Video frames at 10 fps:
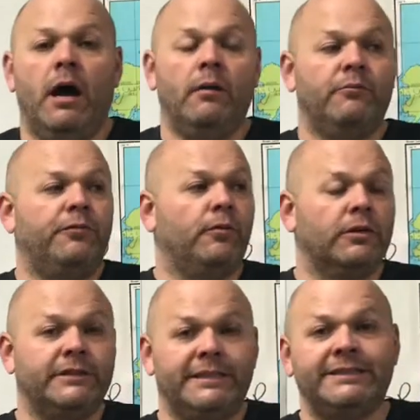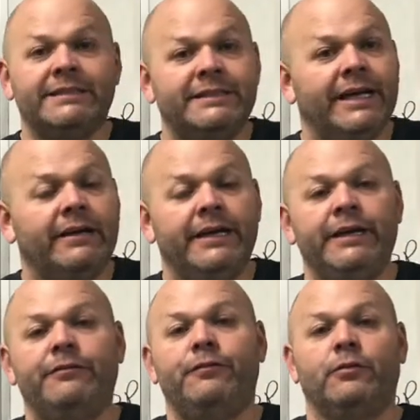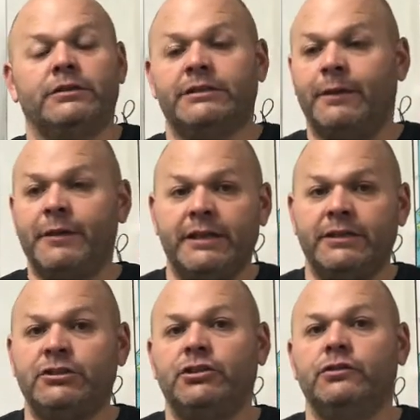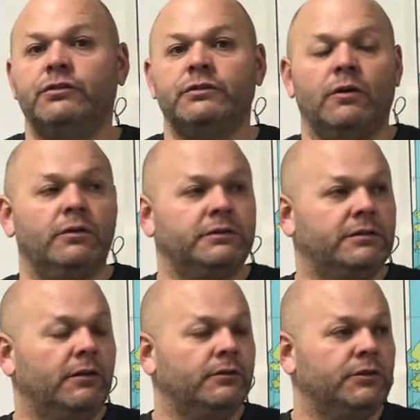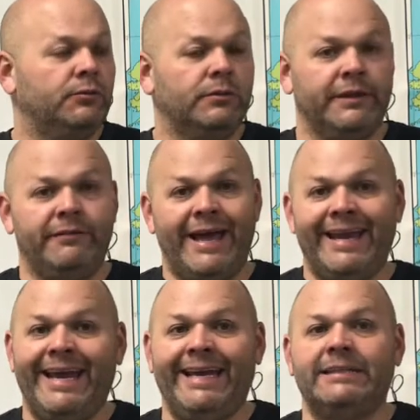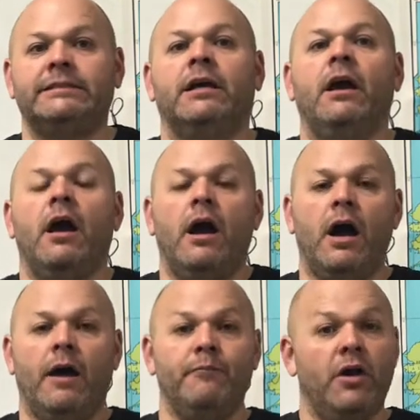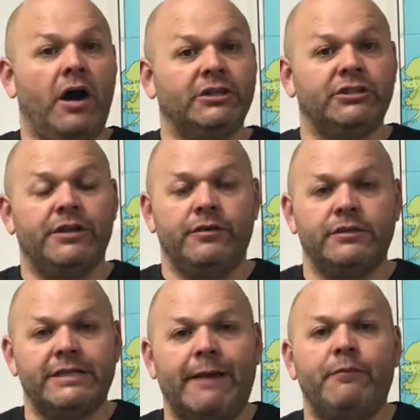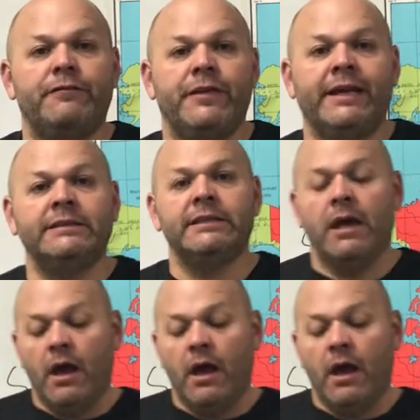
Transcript: for dysentery, for stomach issues, also to relieve headaches, nausea, those type of things.